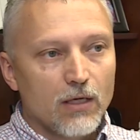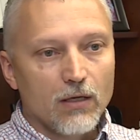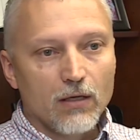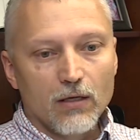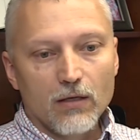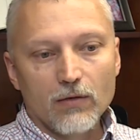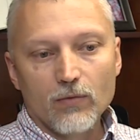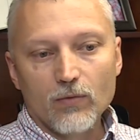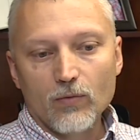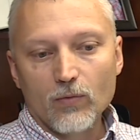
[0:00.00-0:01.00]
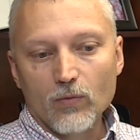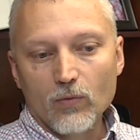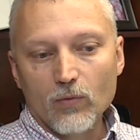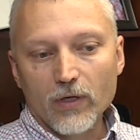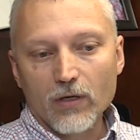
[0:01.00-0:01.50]
uh,
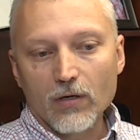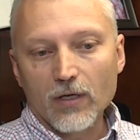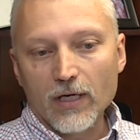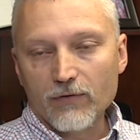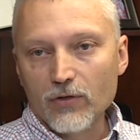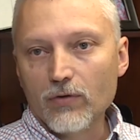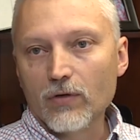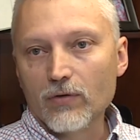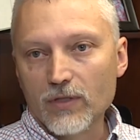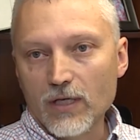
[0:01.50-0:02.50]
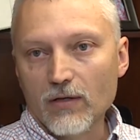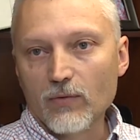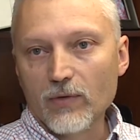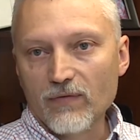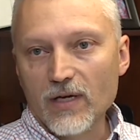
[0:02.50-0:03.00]
we currently have two crews now
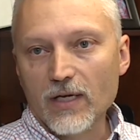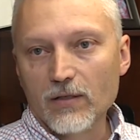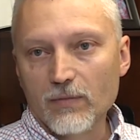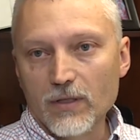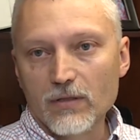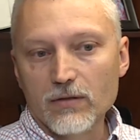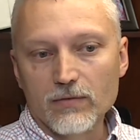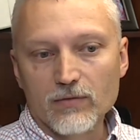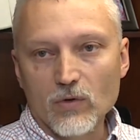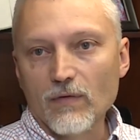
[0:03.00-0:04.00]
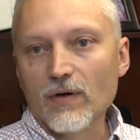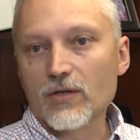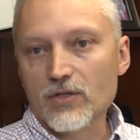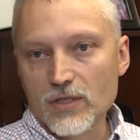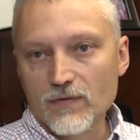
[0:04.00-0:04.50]
that we divided up into
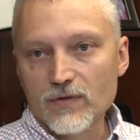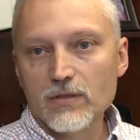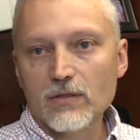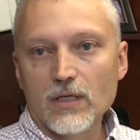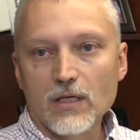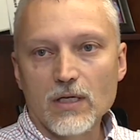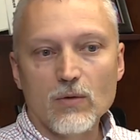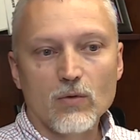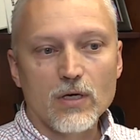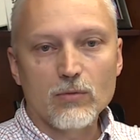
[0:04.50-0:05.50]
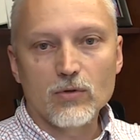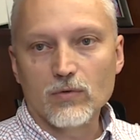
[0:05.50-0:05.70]
12-hour shifts, and now we're able to